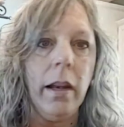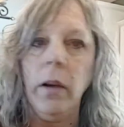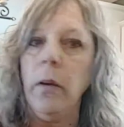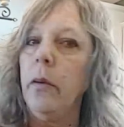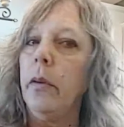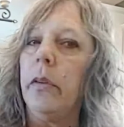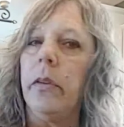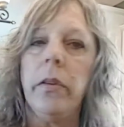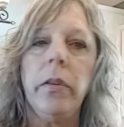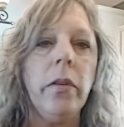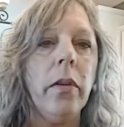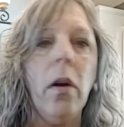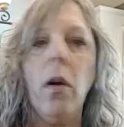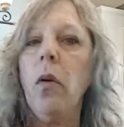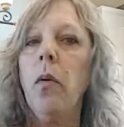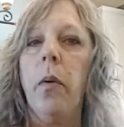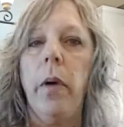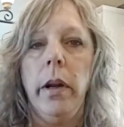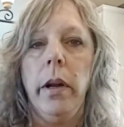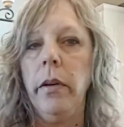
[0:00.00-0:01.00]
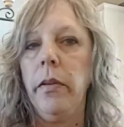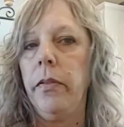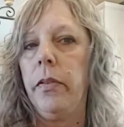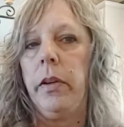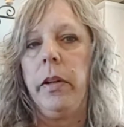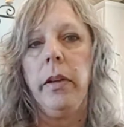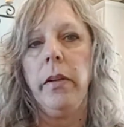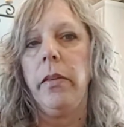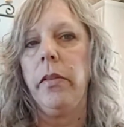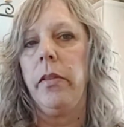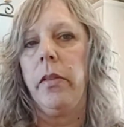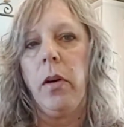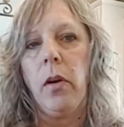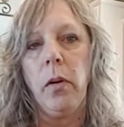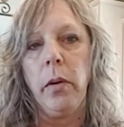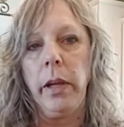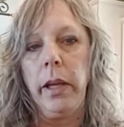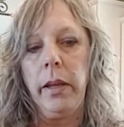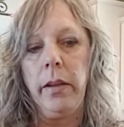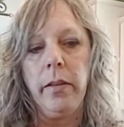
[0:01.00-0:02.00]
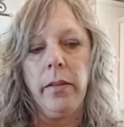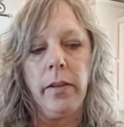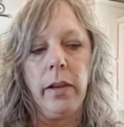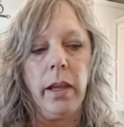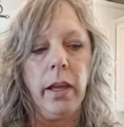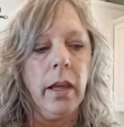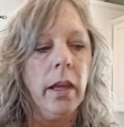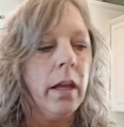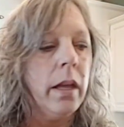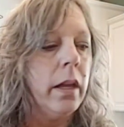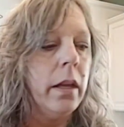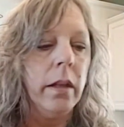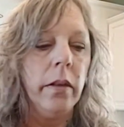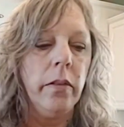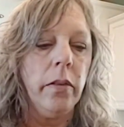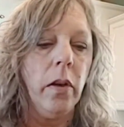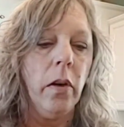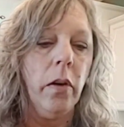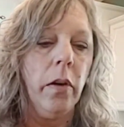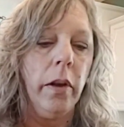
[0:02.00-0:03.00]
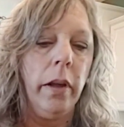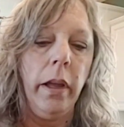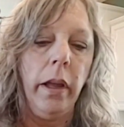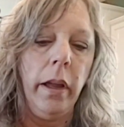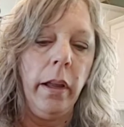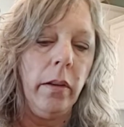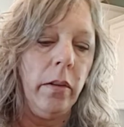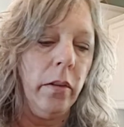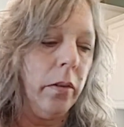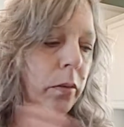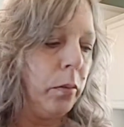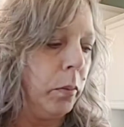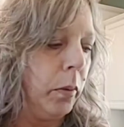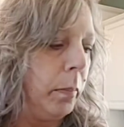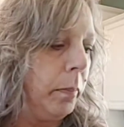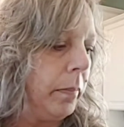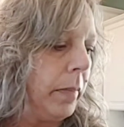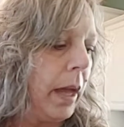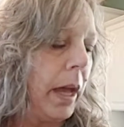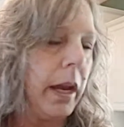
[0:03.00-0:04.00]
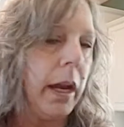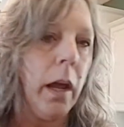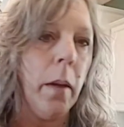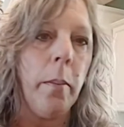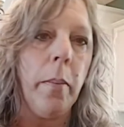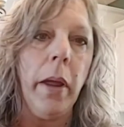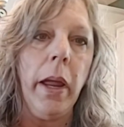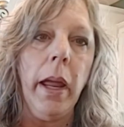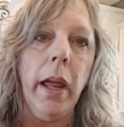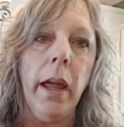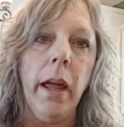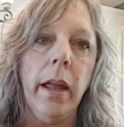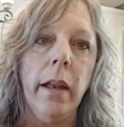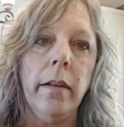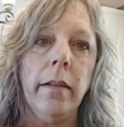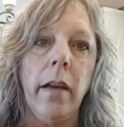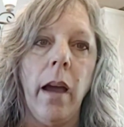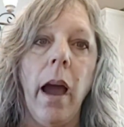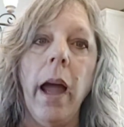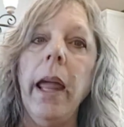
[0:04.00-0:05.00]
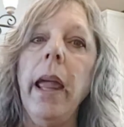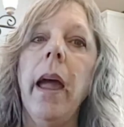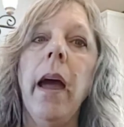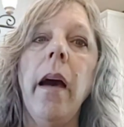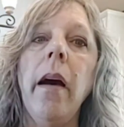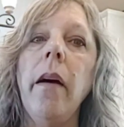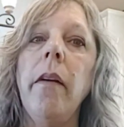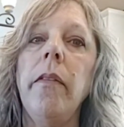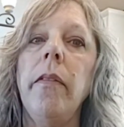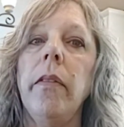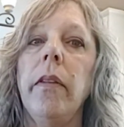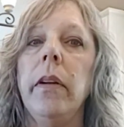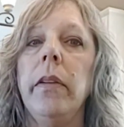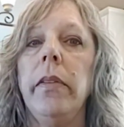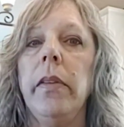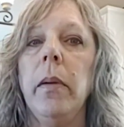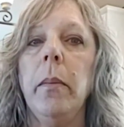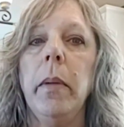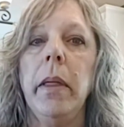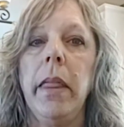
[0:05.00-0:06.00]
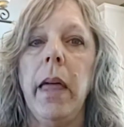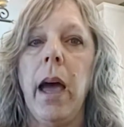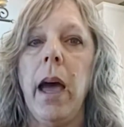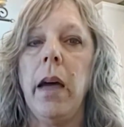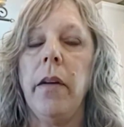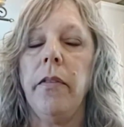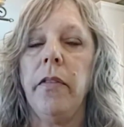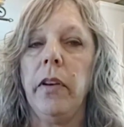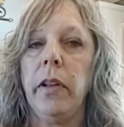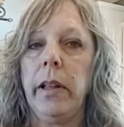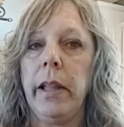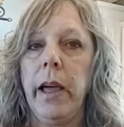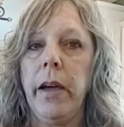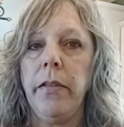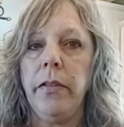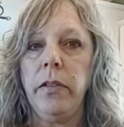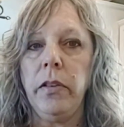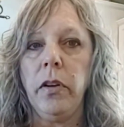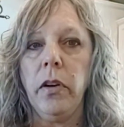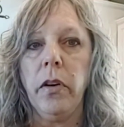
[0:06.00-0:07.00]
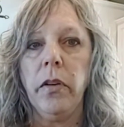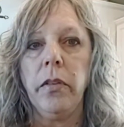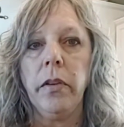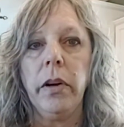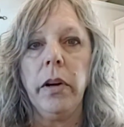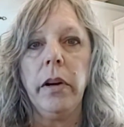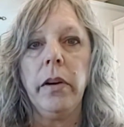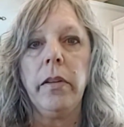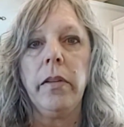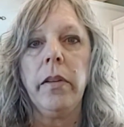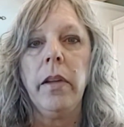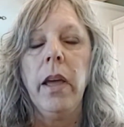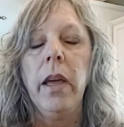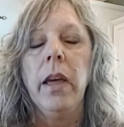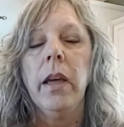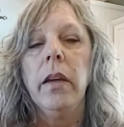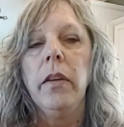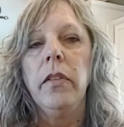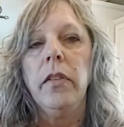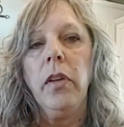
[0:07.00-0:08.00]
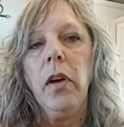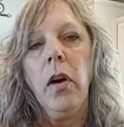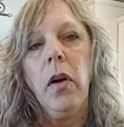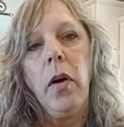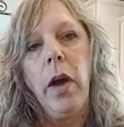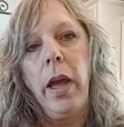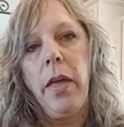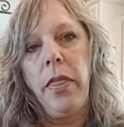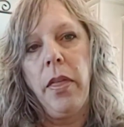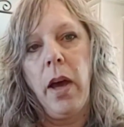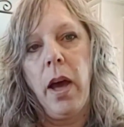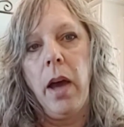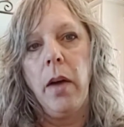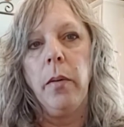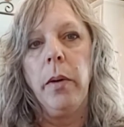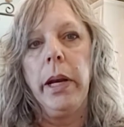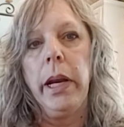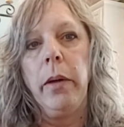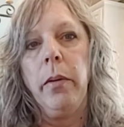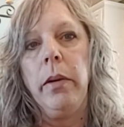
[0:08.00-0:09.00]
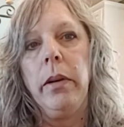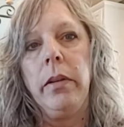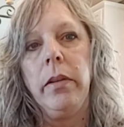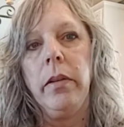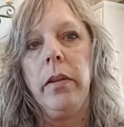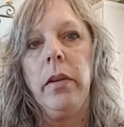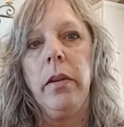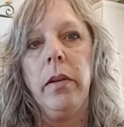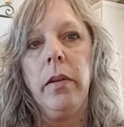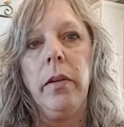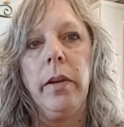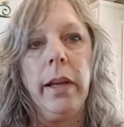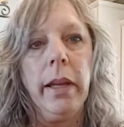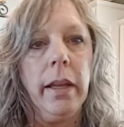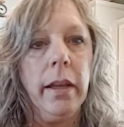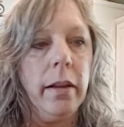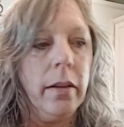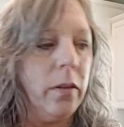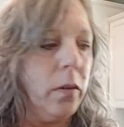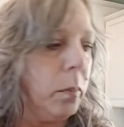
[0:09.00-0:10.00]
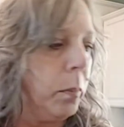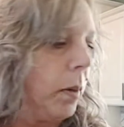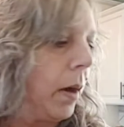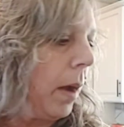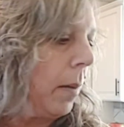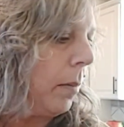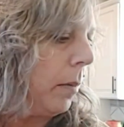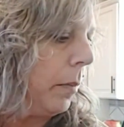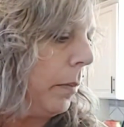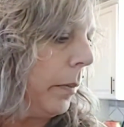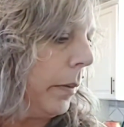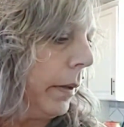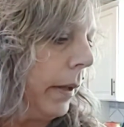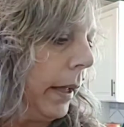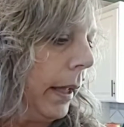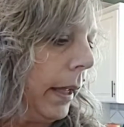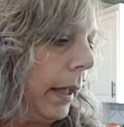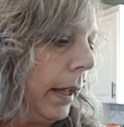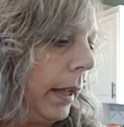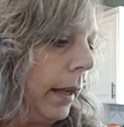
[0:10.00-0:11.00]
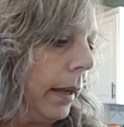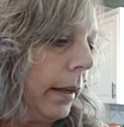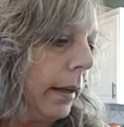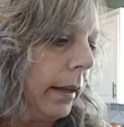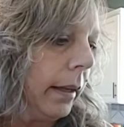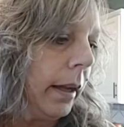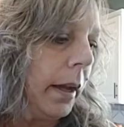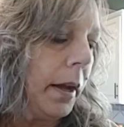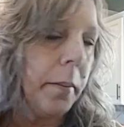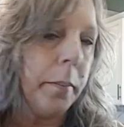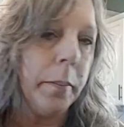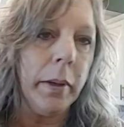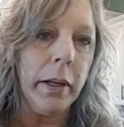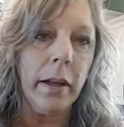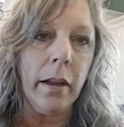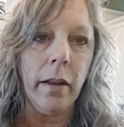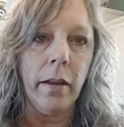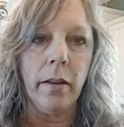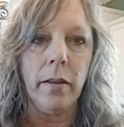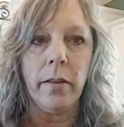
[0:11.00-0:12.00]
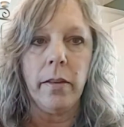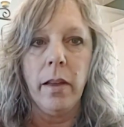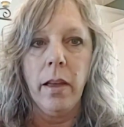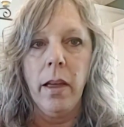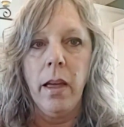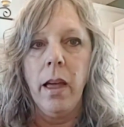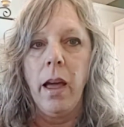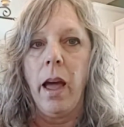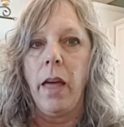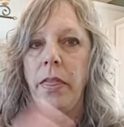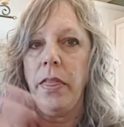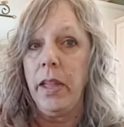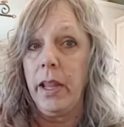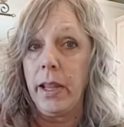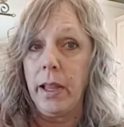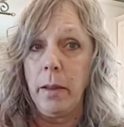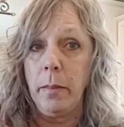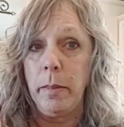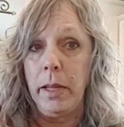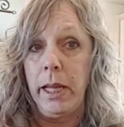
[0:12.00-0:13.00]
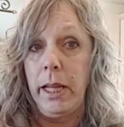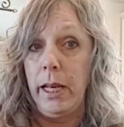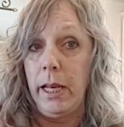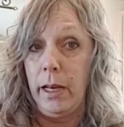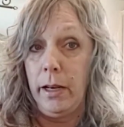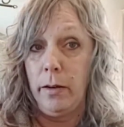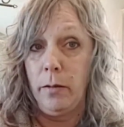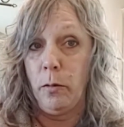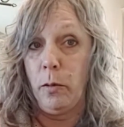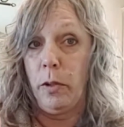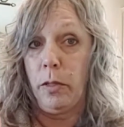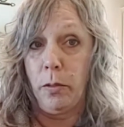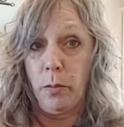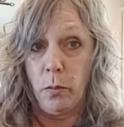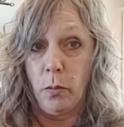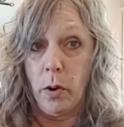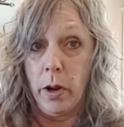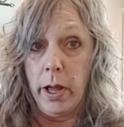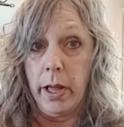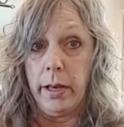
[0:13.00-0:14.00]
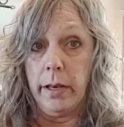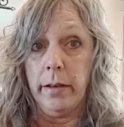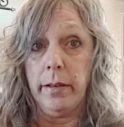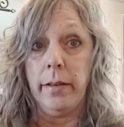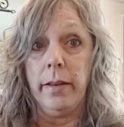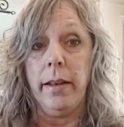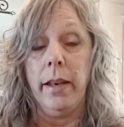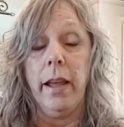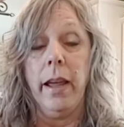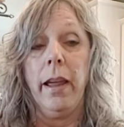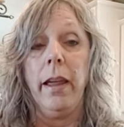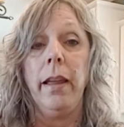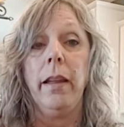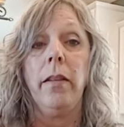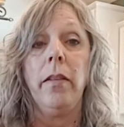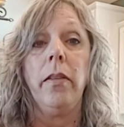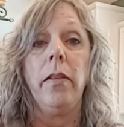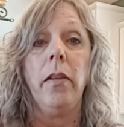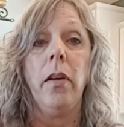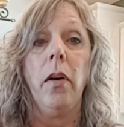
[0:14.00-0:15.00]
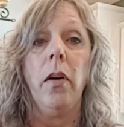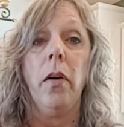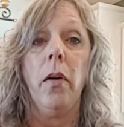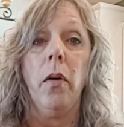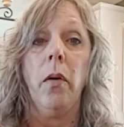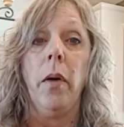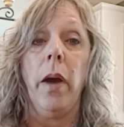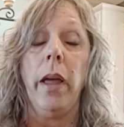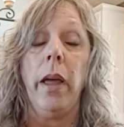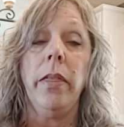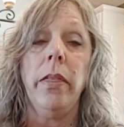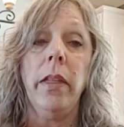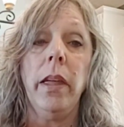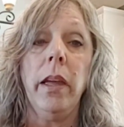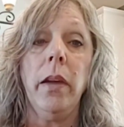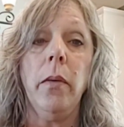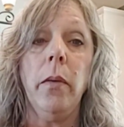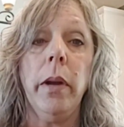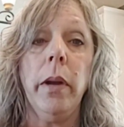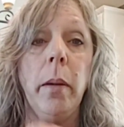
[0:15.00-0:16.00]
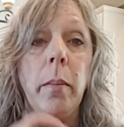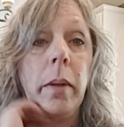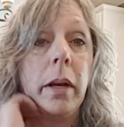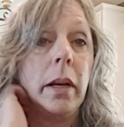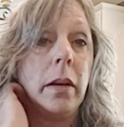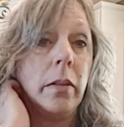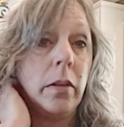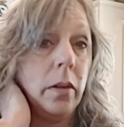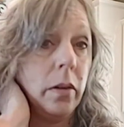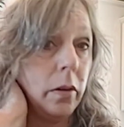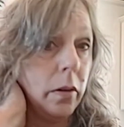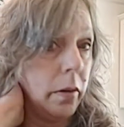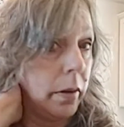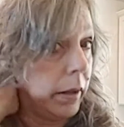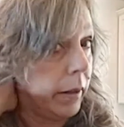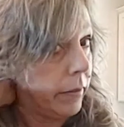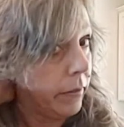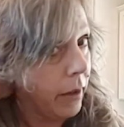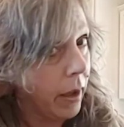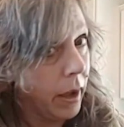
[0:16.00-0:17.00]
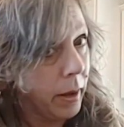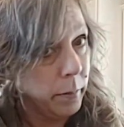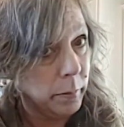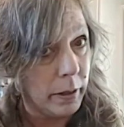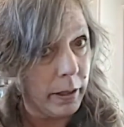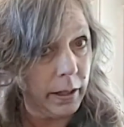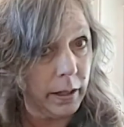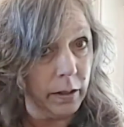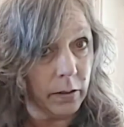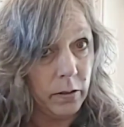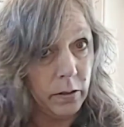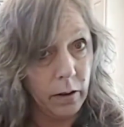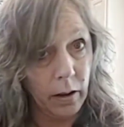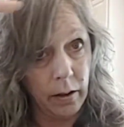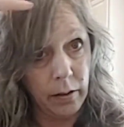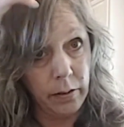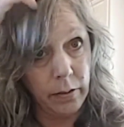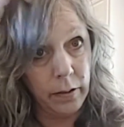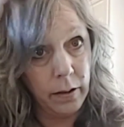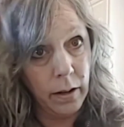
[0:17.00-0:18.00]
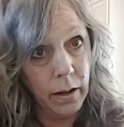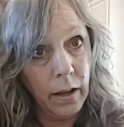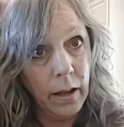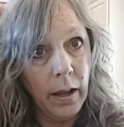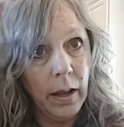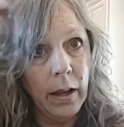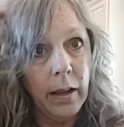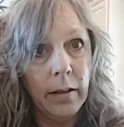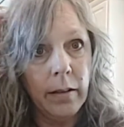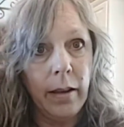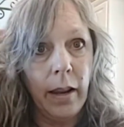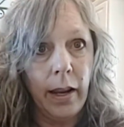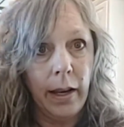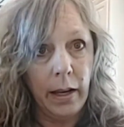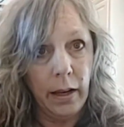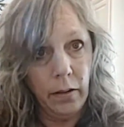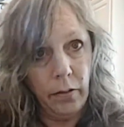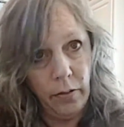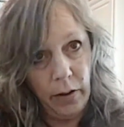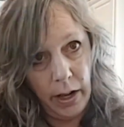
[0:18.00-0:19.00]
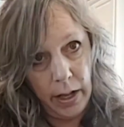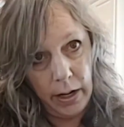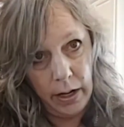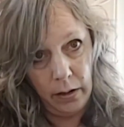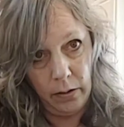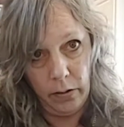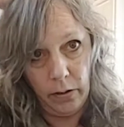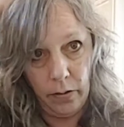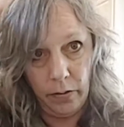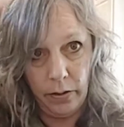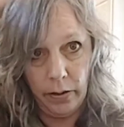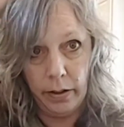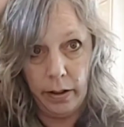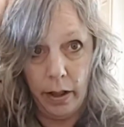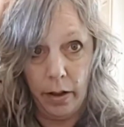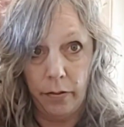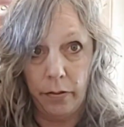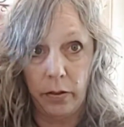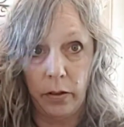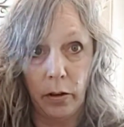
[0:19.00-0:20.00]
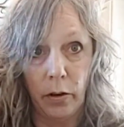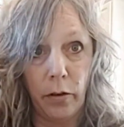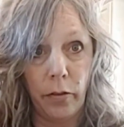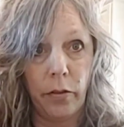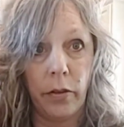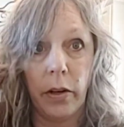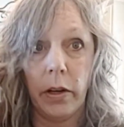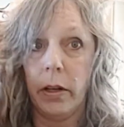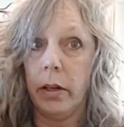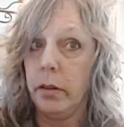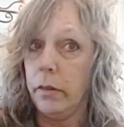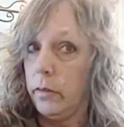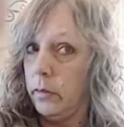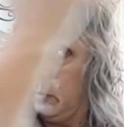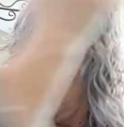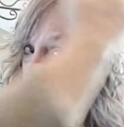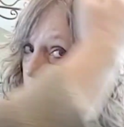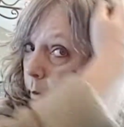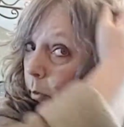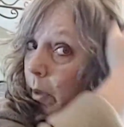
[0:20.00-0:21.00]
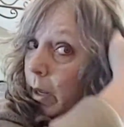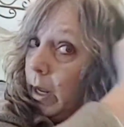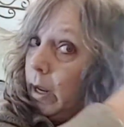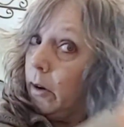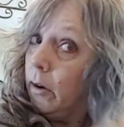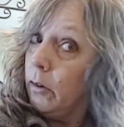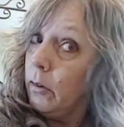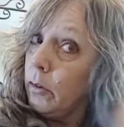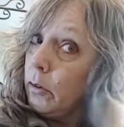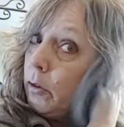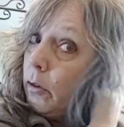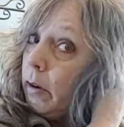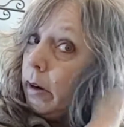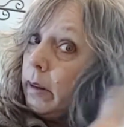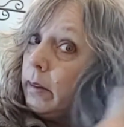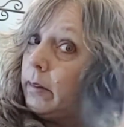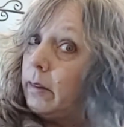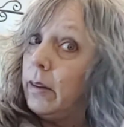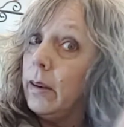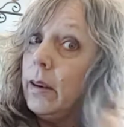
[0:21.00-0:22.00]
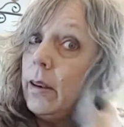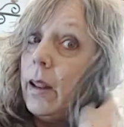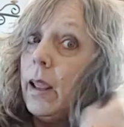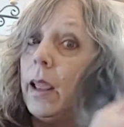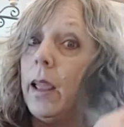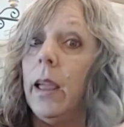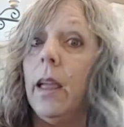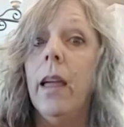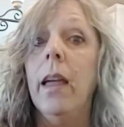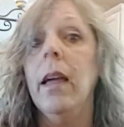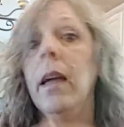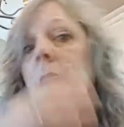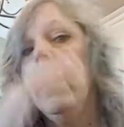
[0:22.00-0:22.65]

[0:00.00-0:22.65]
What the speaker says: It was so wonderful. It's so easy. So I just whipped that up, and I have some of that for leftovers. So I thought what I would do is probably, because I think I'm eating with one tonight, so I think what I'm going to do is I'm going to just take advantage of a leftover. Oops, my hair's crazy today.